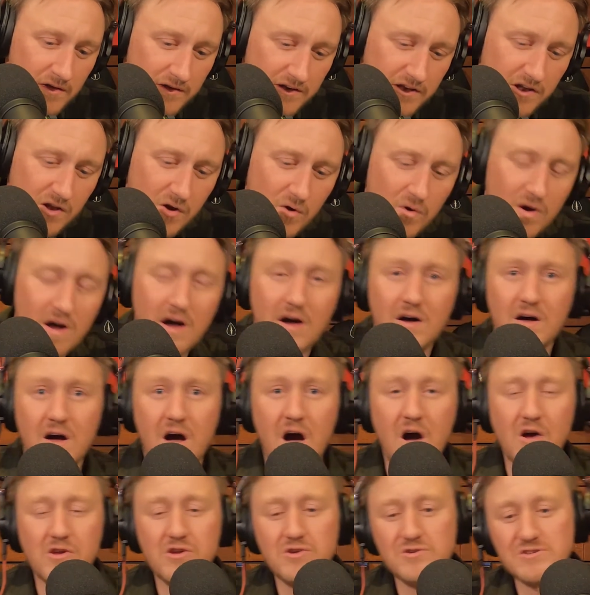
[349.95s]

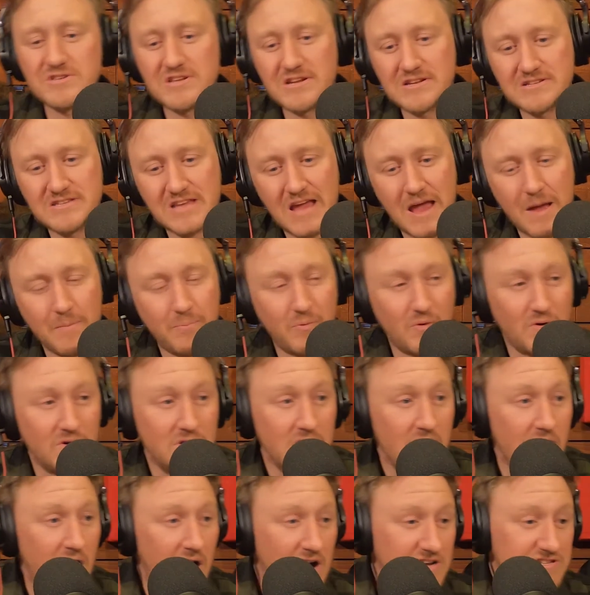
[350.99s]
I'll use an example.
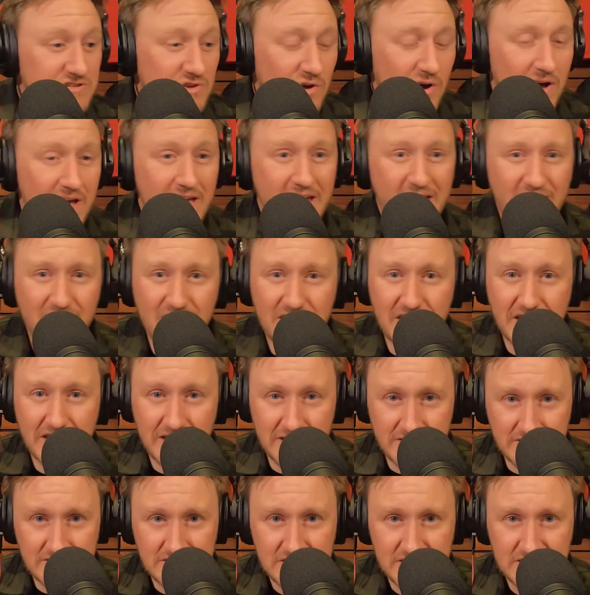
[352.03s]
I saw
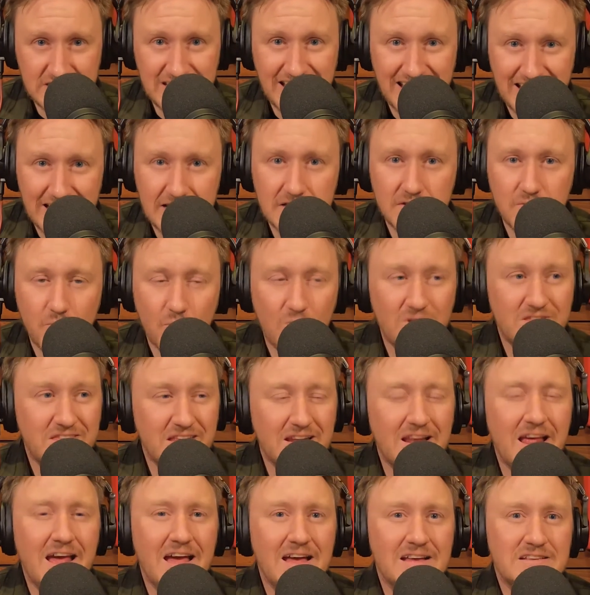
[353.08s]
Aliens with
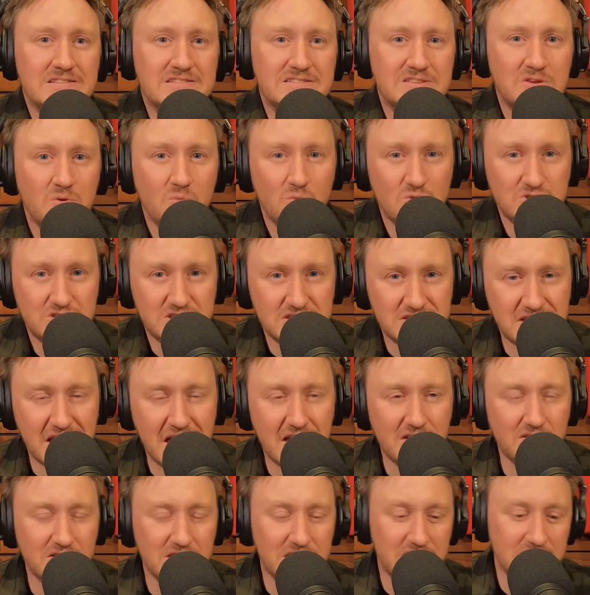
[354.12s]
an S, which is
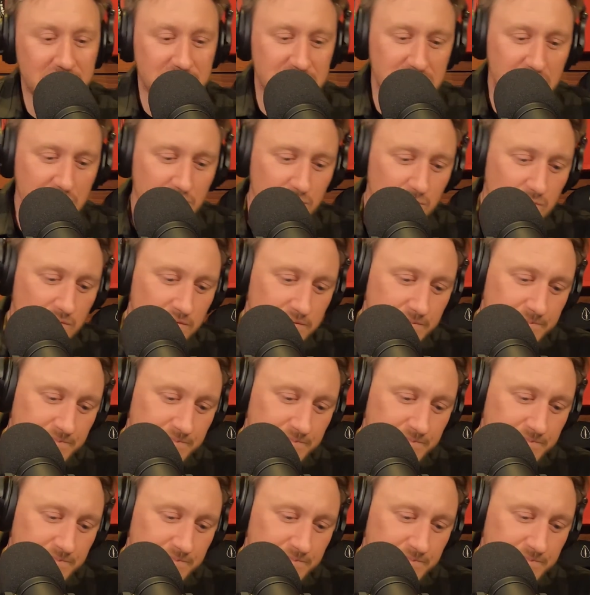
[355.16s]
Alien 2.